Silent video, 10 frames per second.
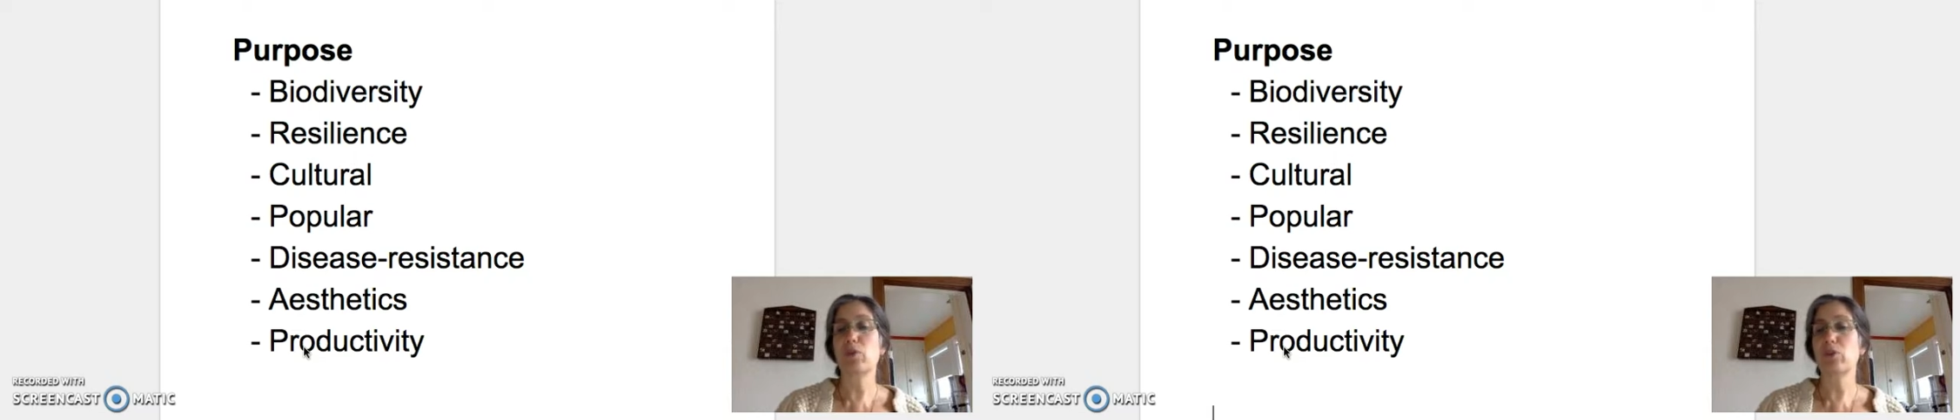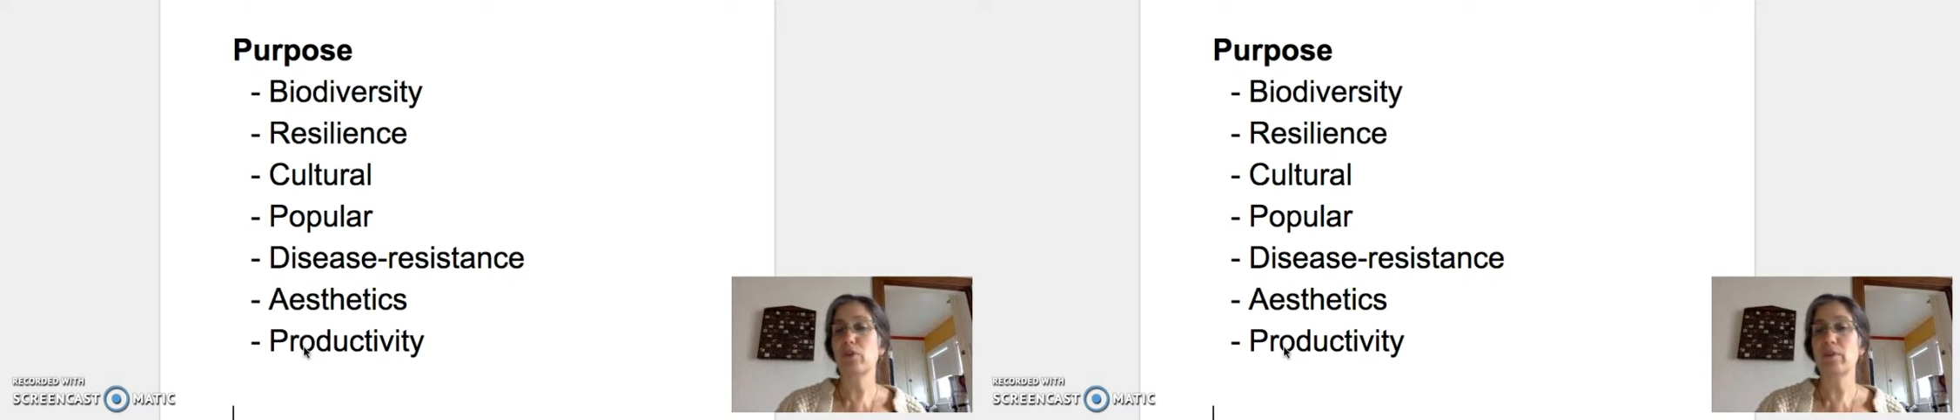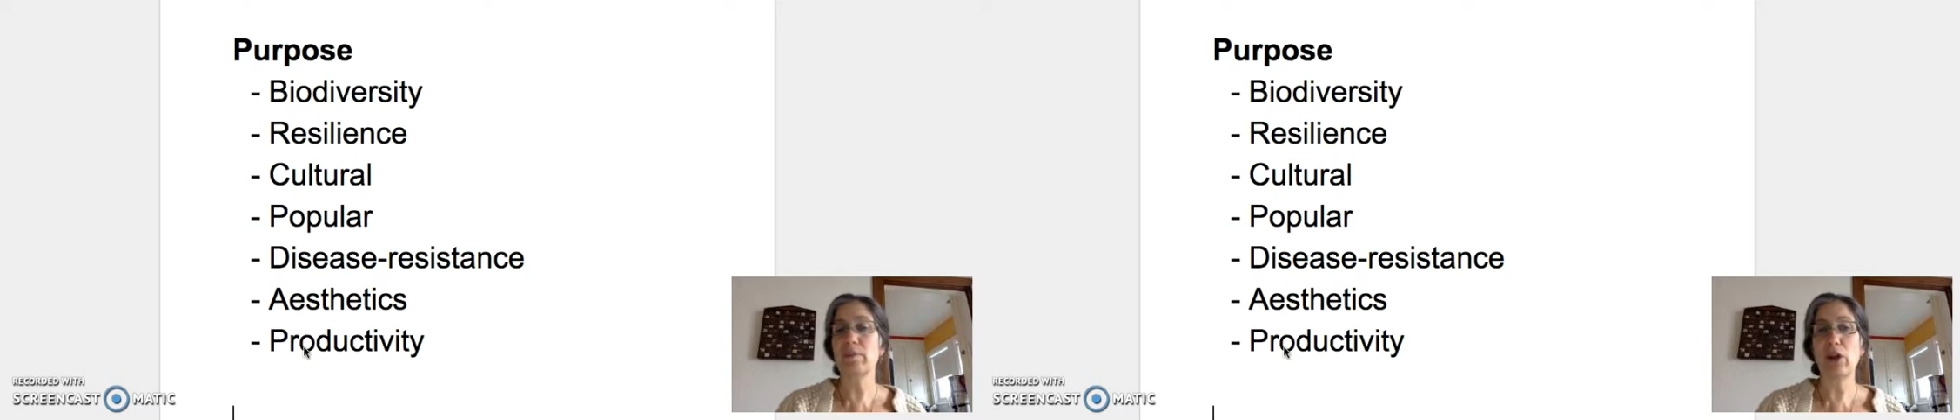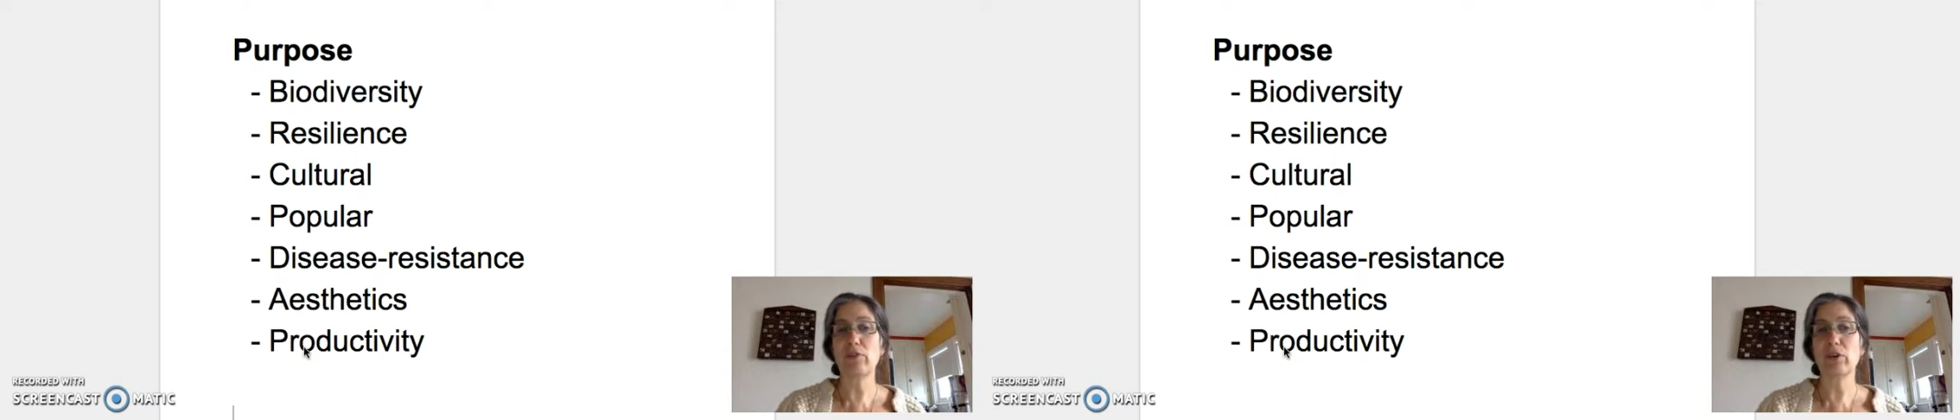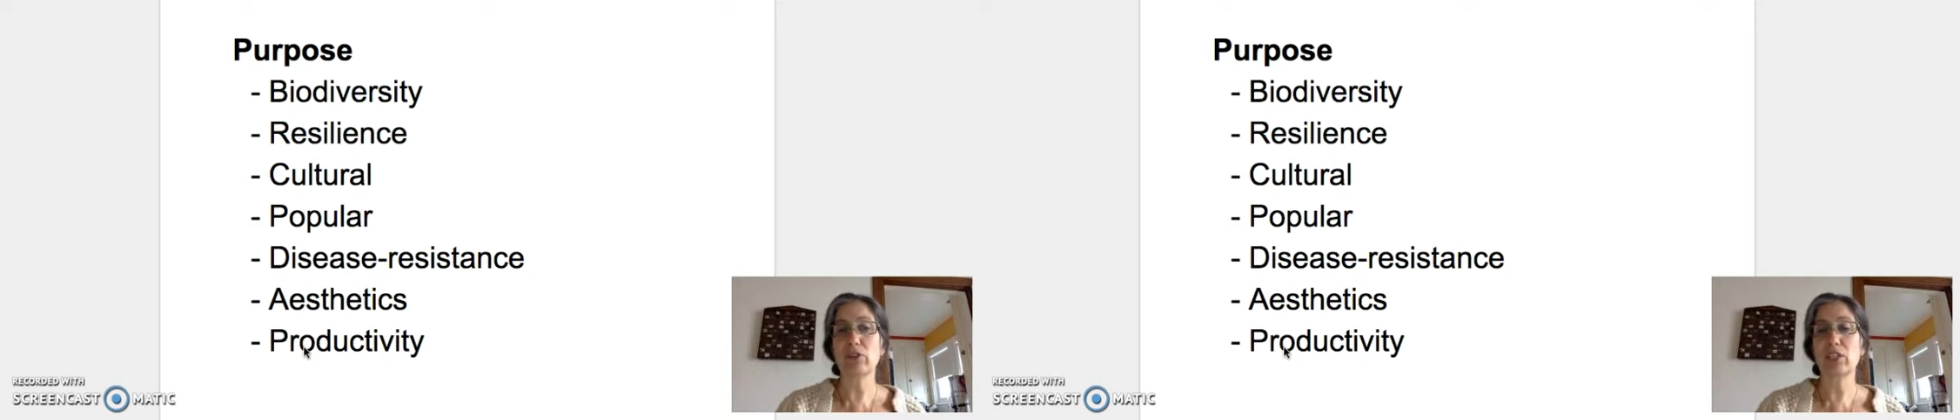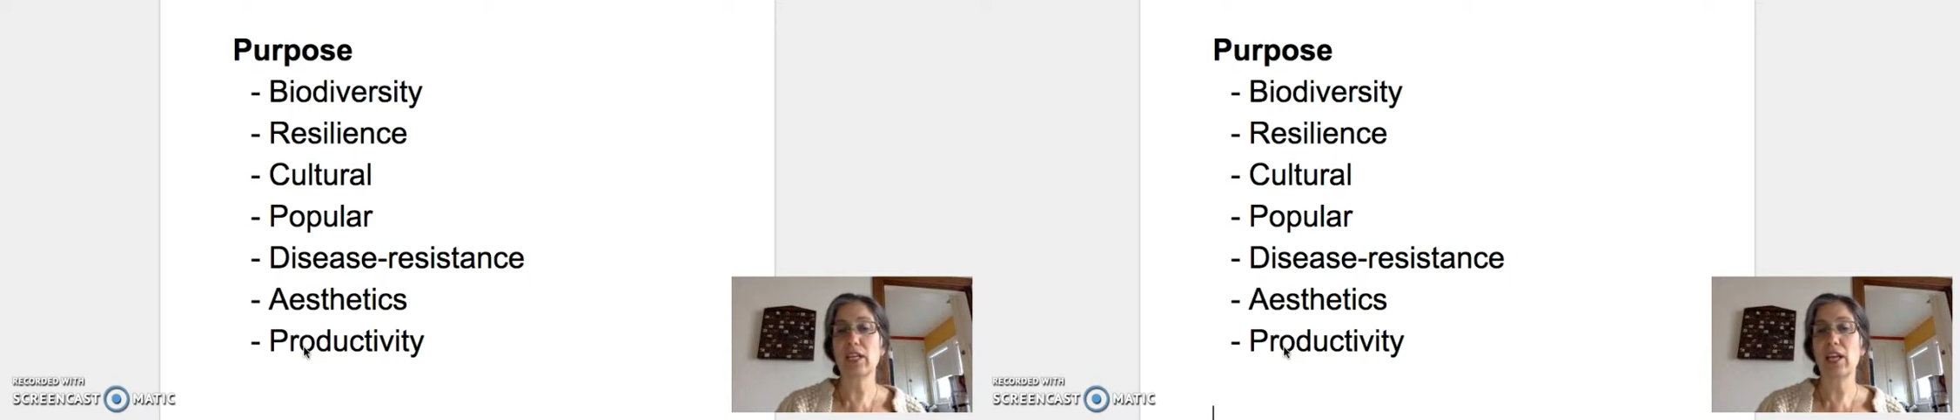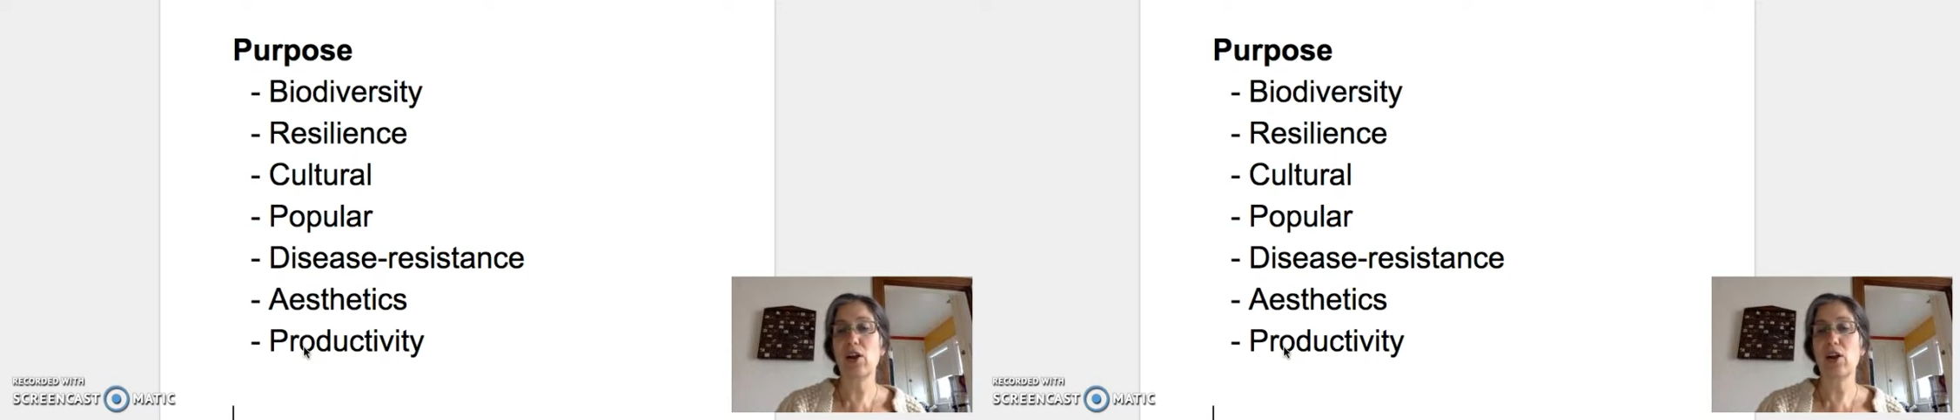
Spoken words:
preserving biodiversity?